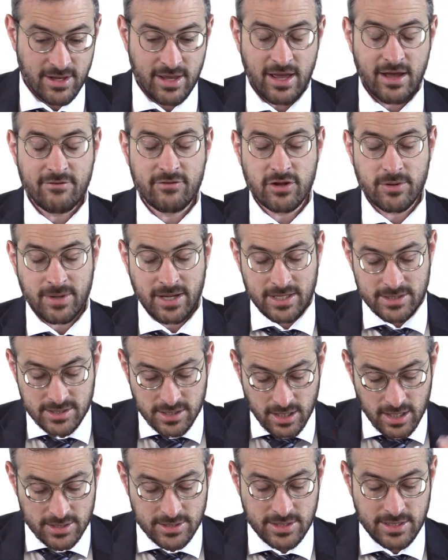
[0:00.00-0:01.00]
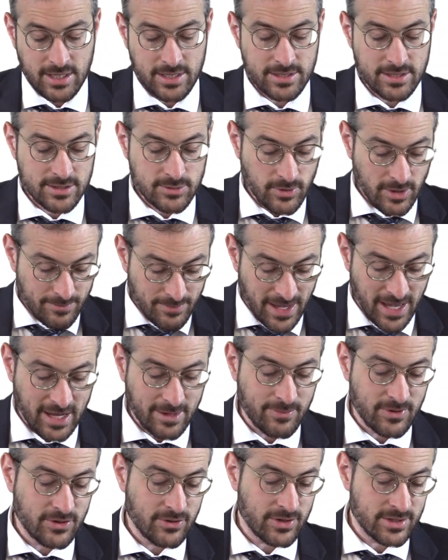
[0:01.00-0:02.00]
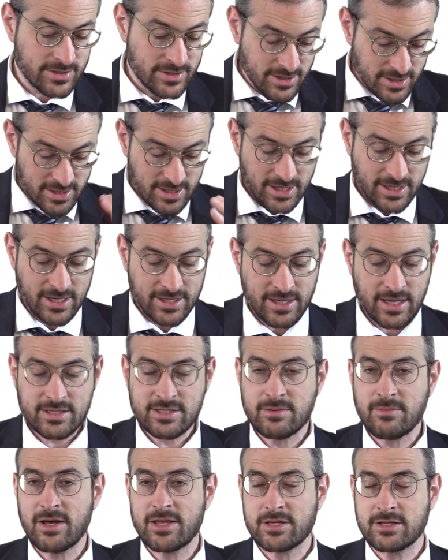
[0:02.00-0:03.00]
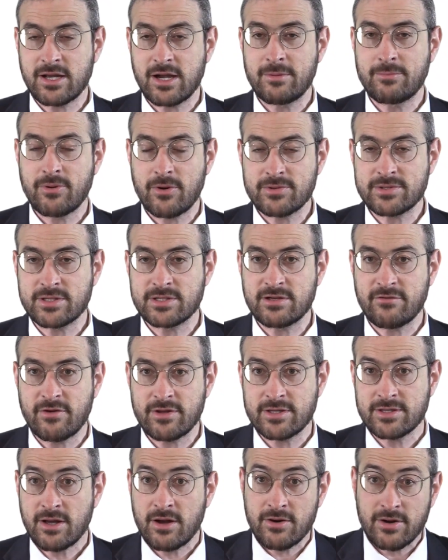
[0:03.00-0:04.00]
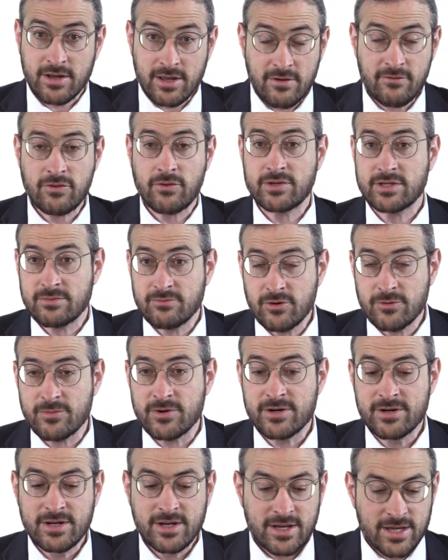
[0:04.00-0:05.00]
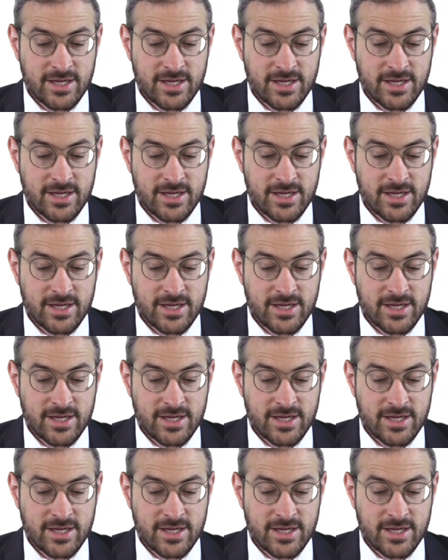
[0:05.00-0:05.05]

and v'loy bechazarah, not on his way back, because again he has the monetary proceeds of avodah zarah, even though he's a mummer,